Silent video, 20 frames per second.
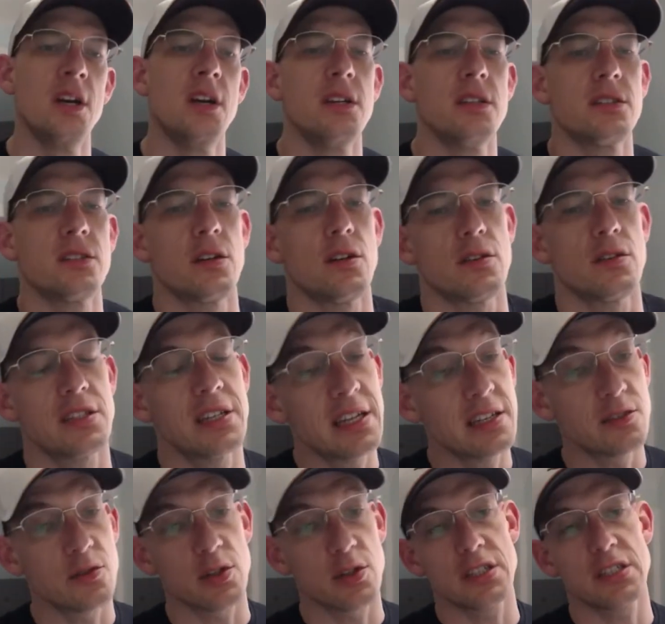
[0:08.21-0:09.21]
So today's
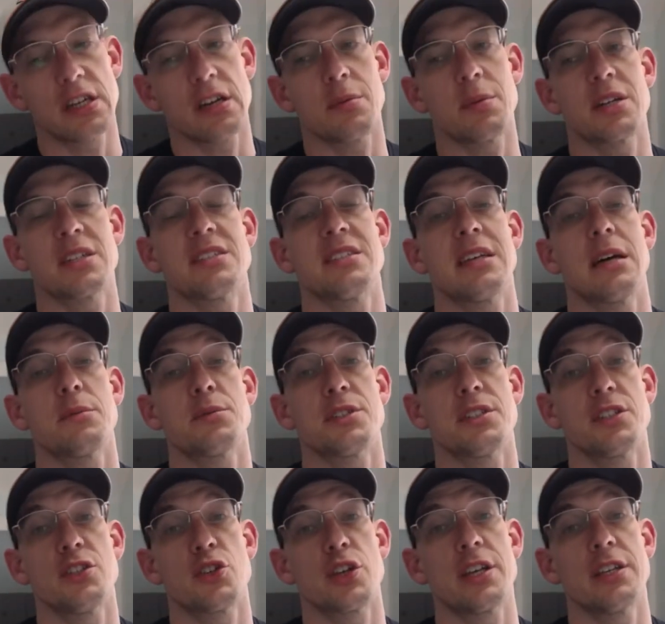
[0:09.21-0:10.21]
we're going to talk about
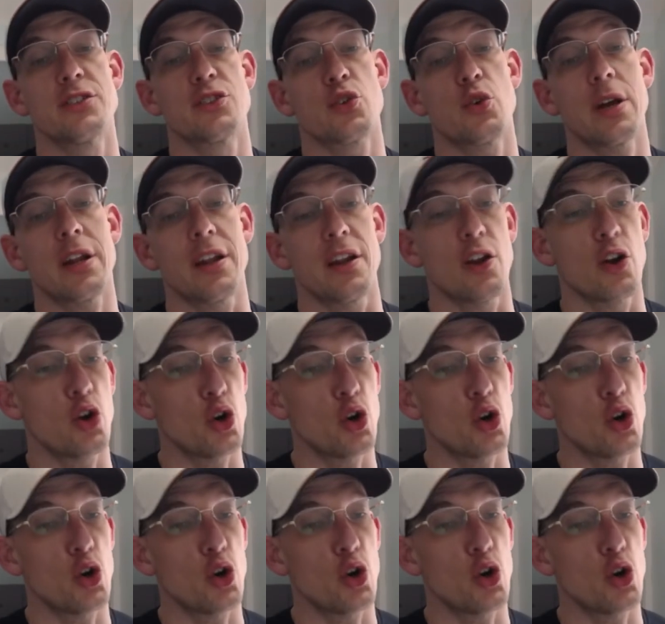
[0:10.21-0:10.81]
establishing your kids' credit